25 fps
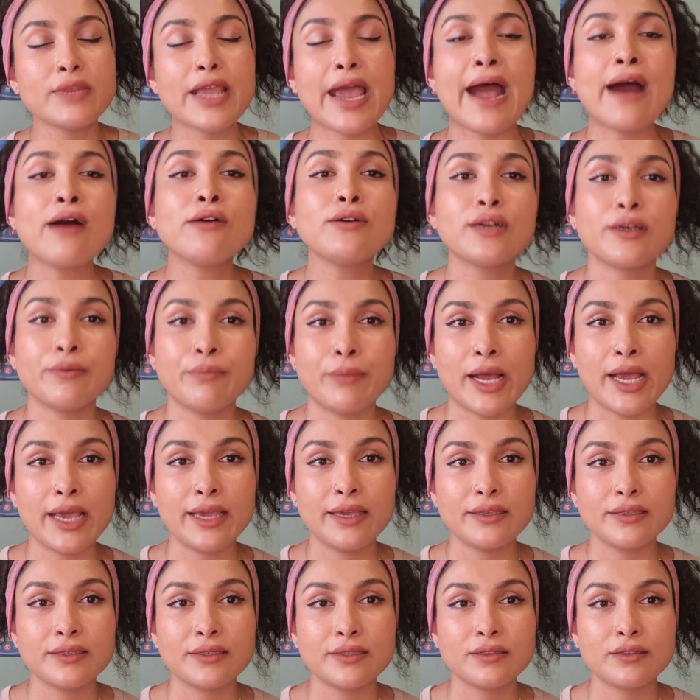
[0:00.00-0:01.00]

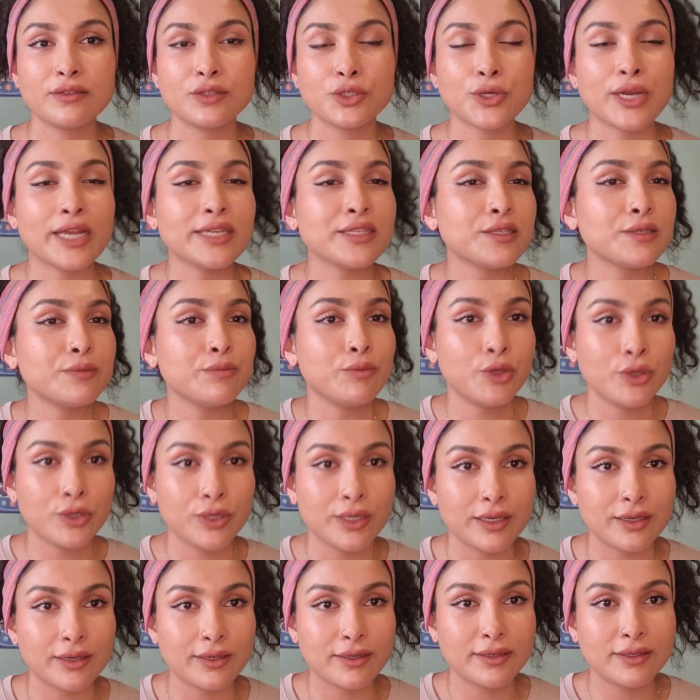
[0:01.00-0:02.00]
alchemized,
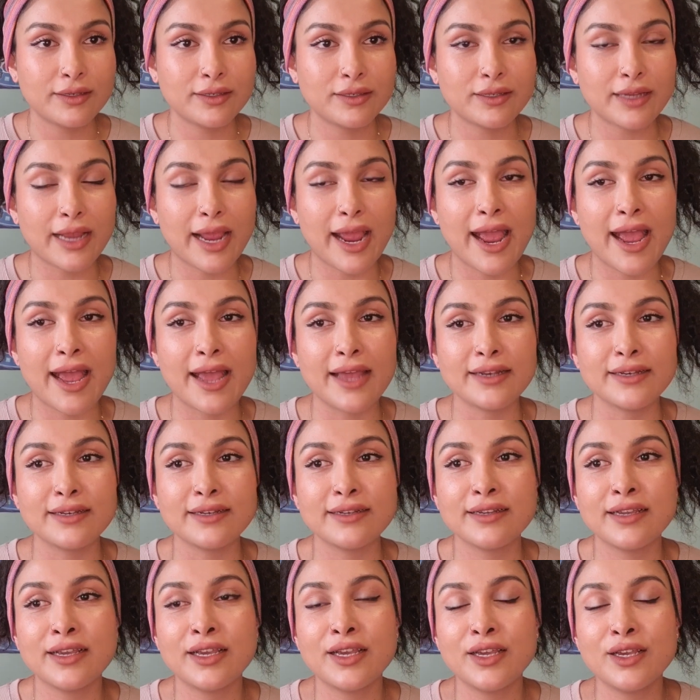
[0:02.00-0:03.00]
transmuted, and